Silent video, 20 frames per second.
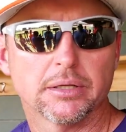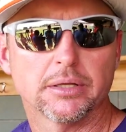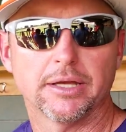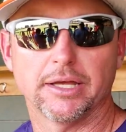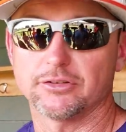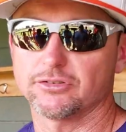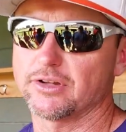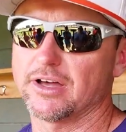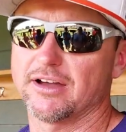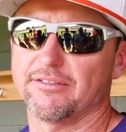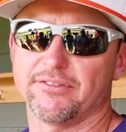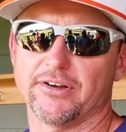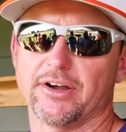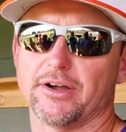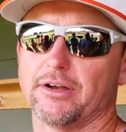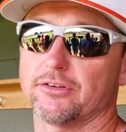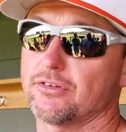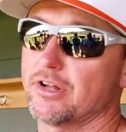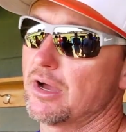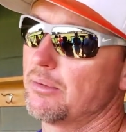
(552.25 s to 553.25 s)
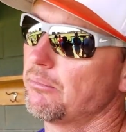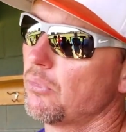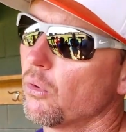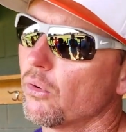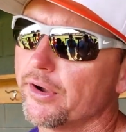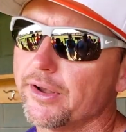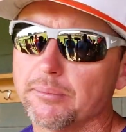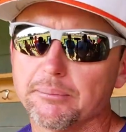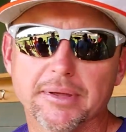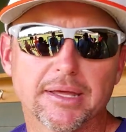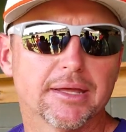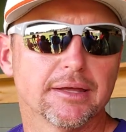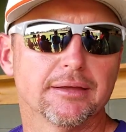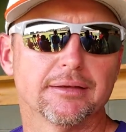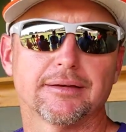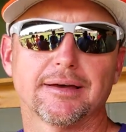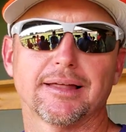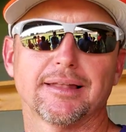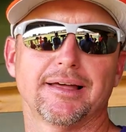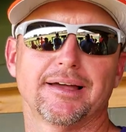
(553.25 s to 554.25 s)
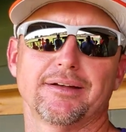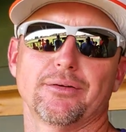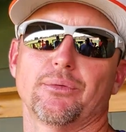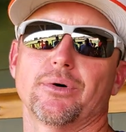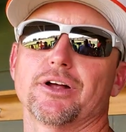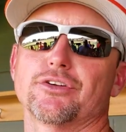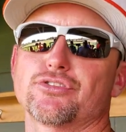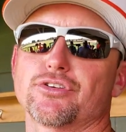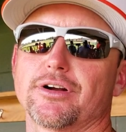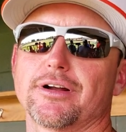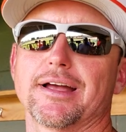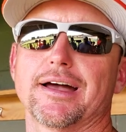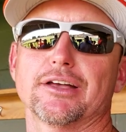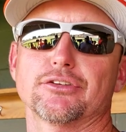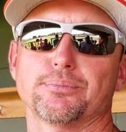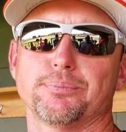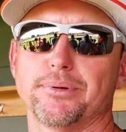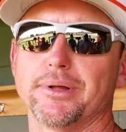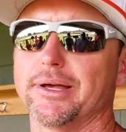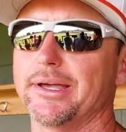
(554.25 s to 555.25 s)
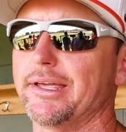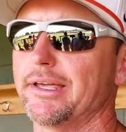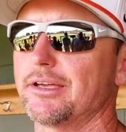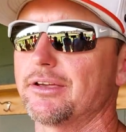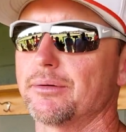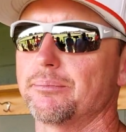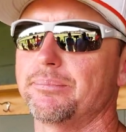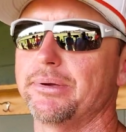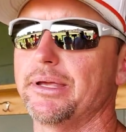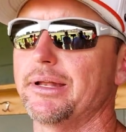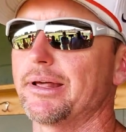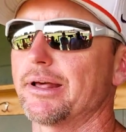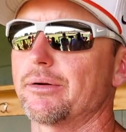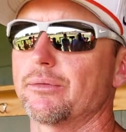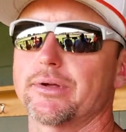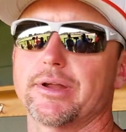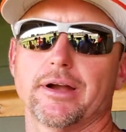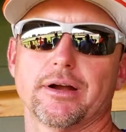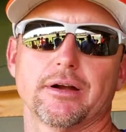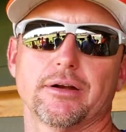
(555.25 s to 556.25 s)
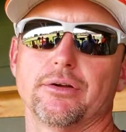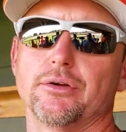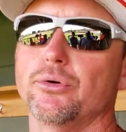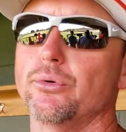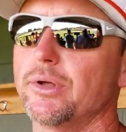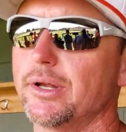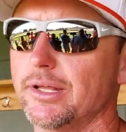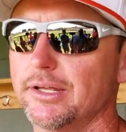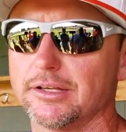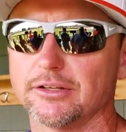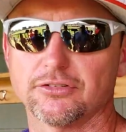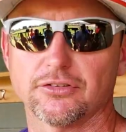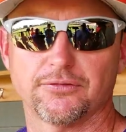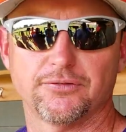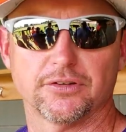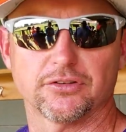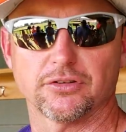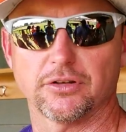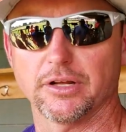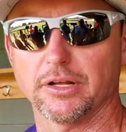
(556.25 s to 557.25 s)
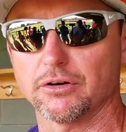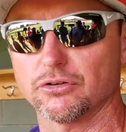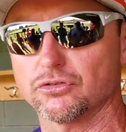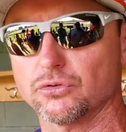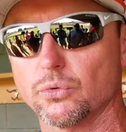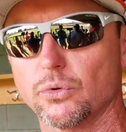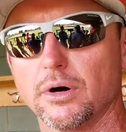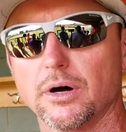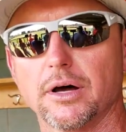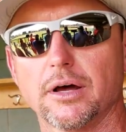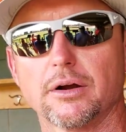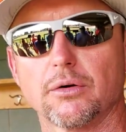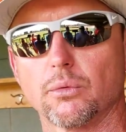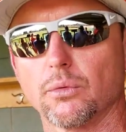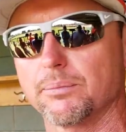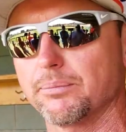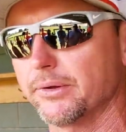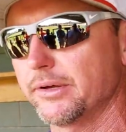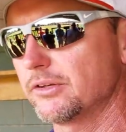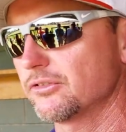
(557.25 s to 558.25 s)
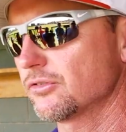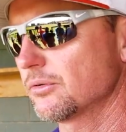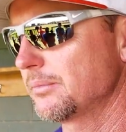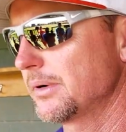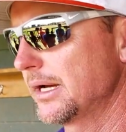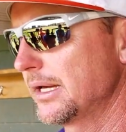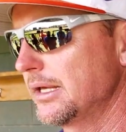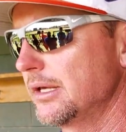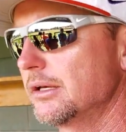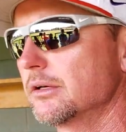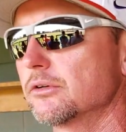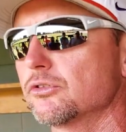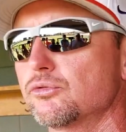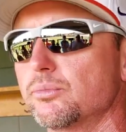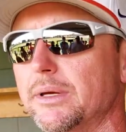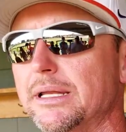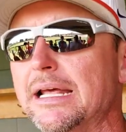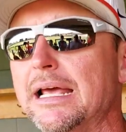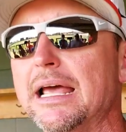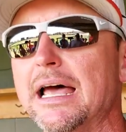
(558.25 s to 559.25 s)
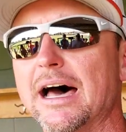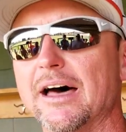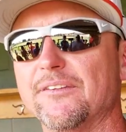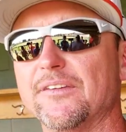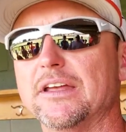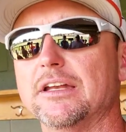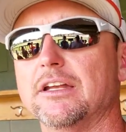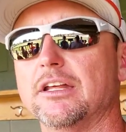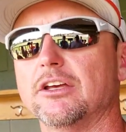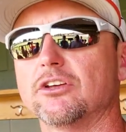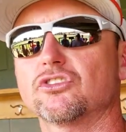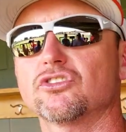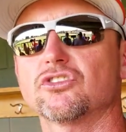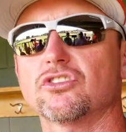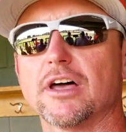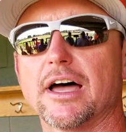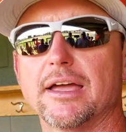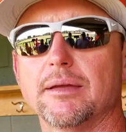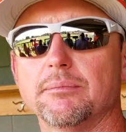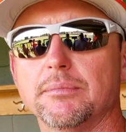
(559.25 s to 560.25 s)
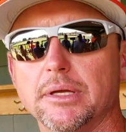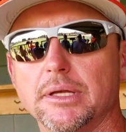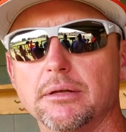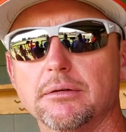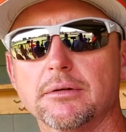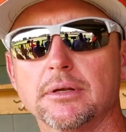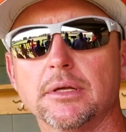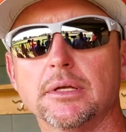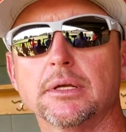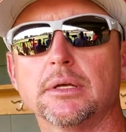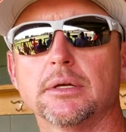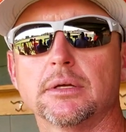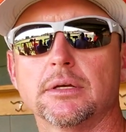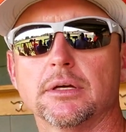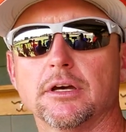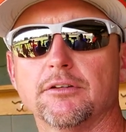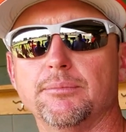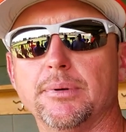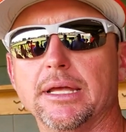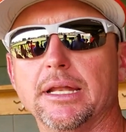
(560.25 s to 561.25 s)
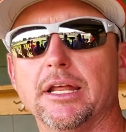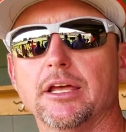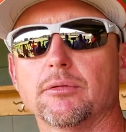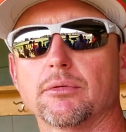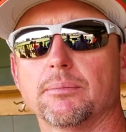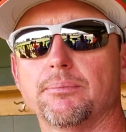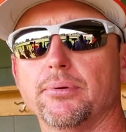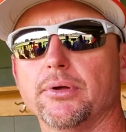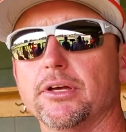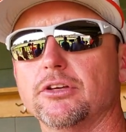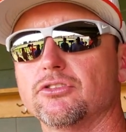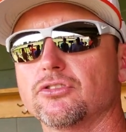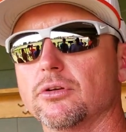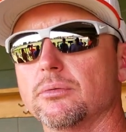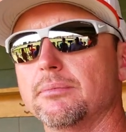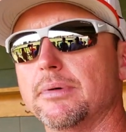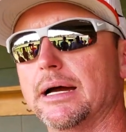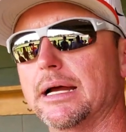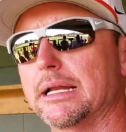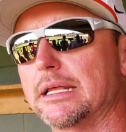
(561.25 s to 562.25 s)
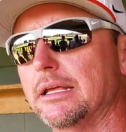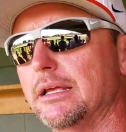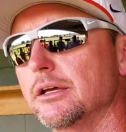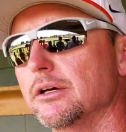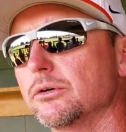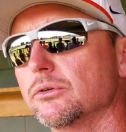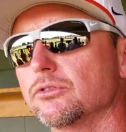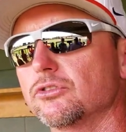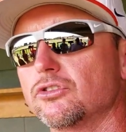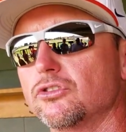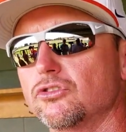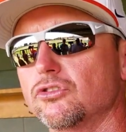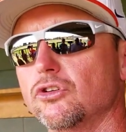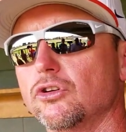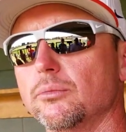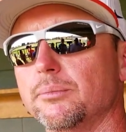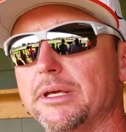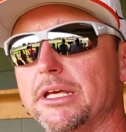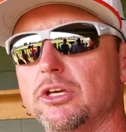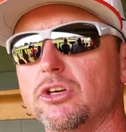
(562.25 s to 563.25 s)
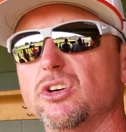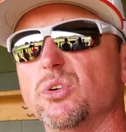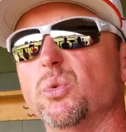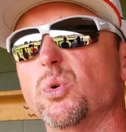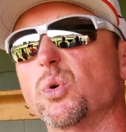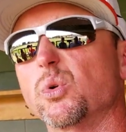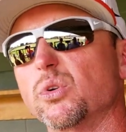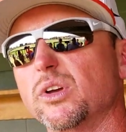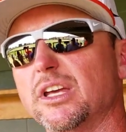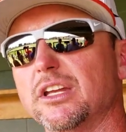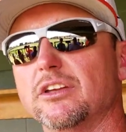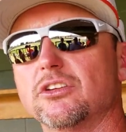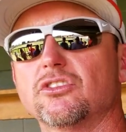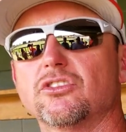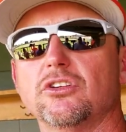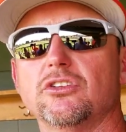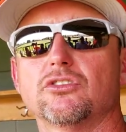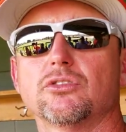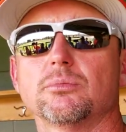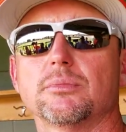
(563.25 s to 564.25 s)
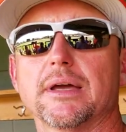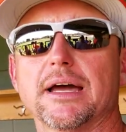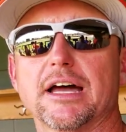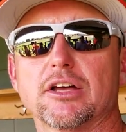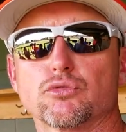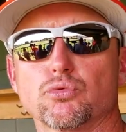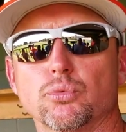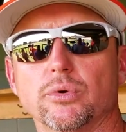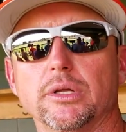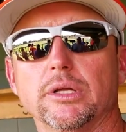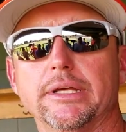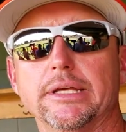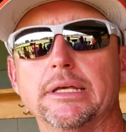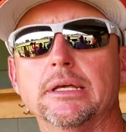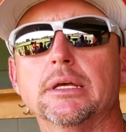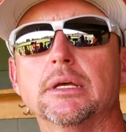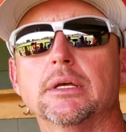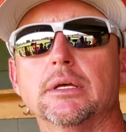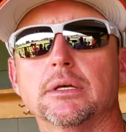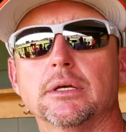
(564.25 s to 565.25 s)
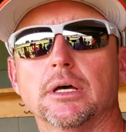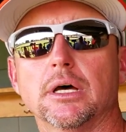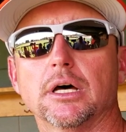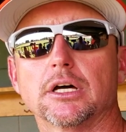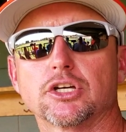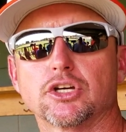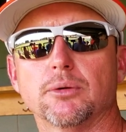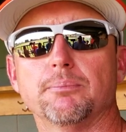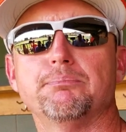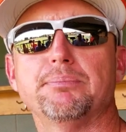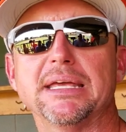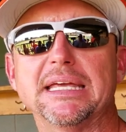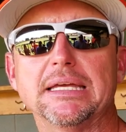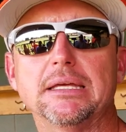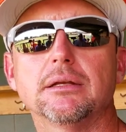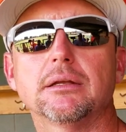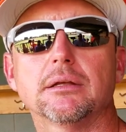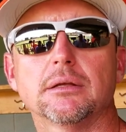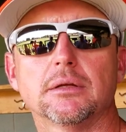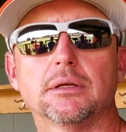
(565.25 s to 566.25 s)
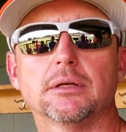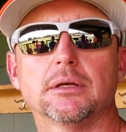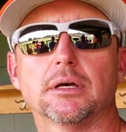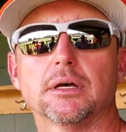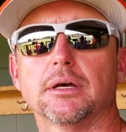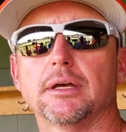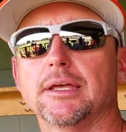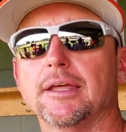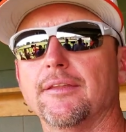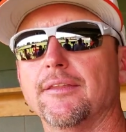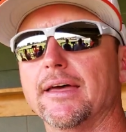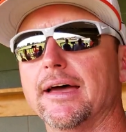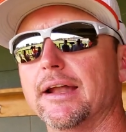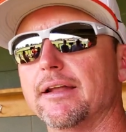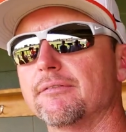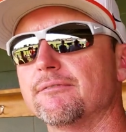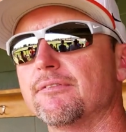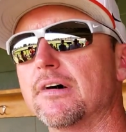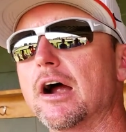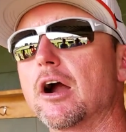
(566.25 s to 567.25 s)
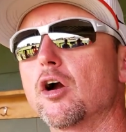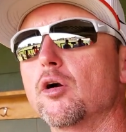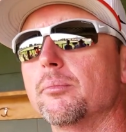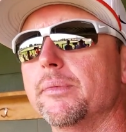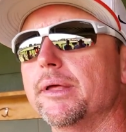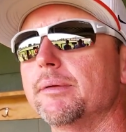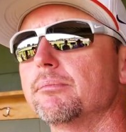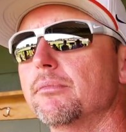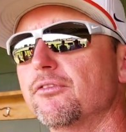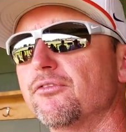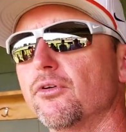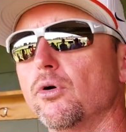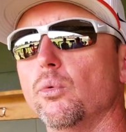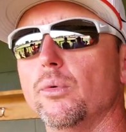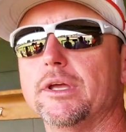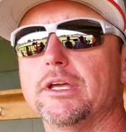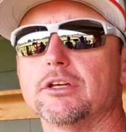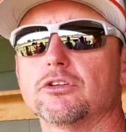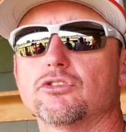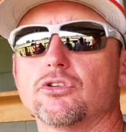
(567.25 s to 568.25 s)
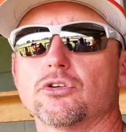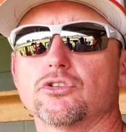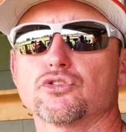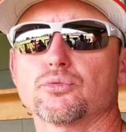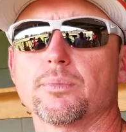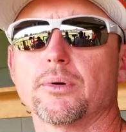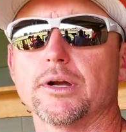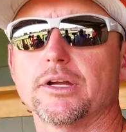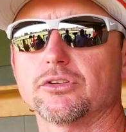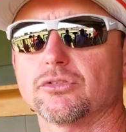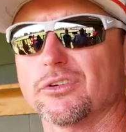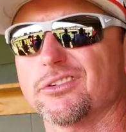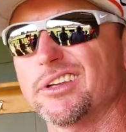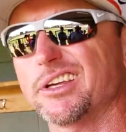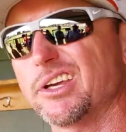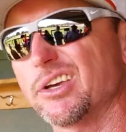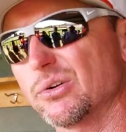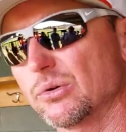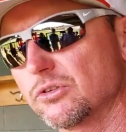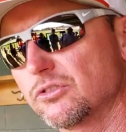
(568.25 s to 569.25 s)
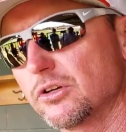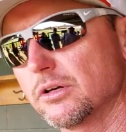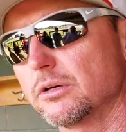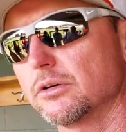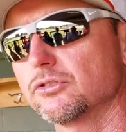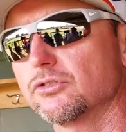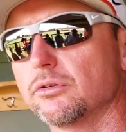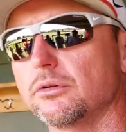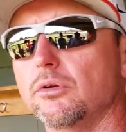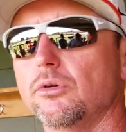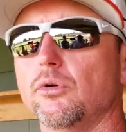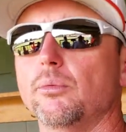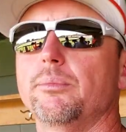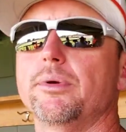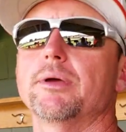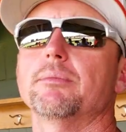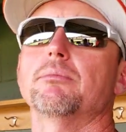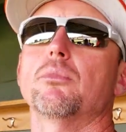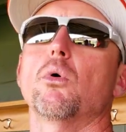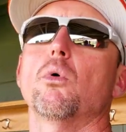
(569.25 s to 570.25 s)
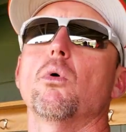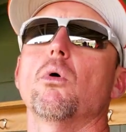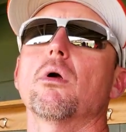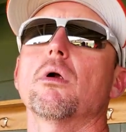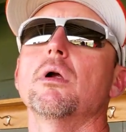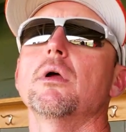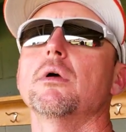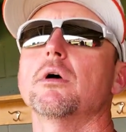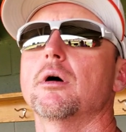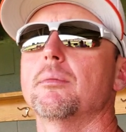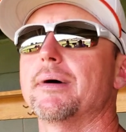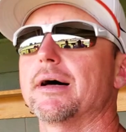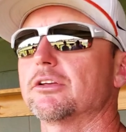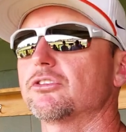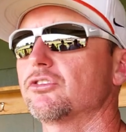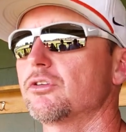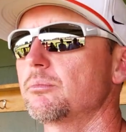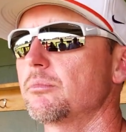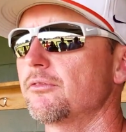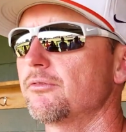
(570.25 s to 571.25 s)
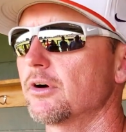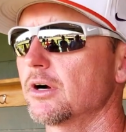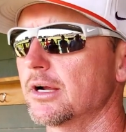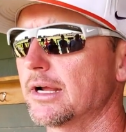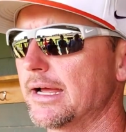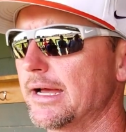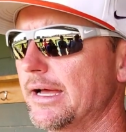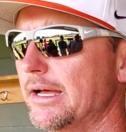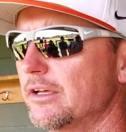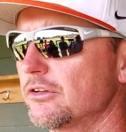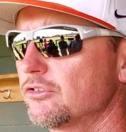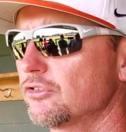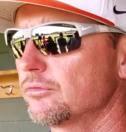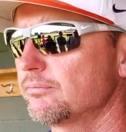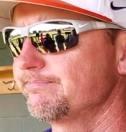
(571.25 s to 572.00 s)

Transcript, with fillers: Mm-hmm. it's not very it's not boring to me. I like to watch our guys play and compete. I don't care who it is, if it's an inner squad or we're playing somebody else. But I think the excitement of being able to play somebody else is going to be good. We're going to get to see some guys really uh, compete uh, in that environment before we get to the spring. So I think it'll tell us a little bit more about some of our guys.